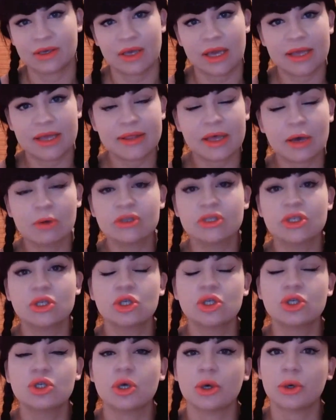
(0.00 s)
and that was
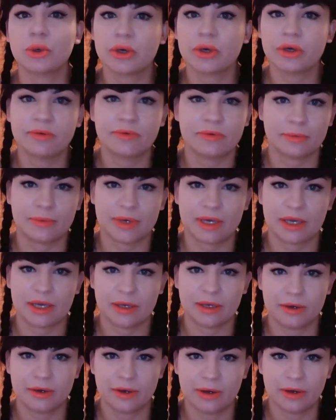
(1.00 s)
so good for my
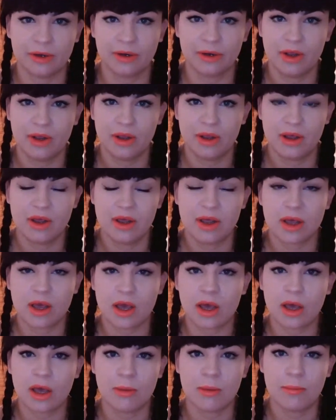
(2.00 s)
anger.
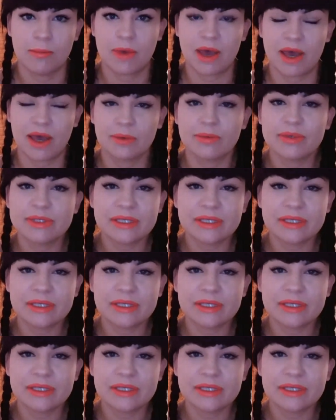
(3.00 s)
I was,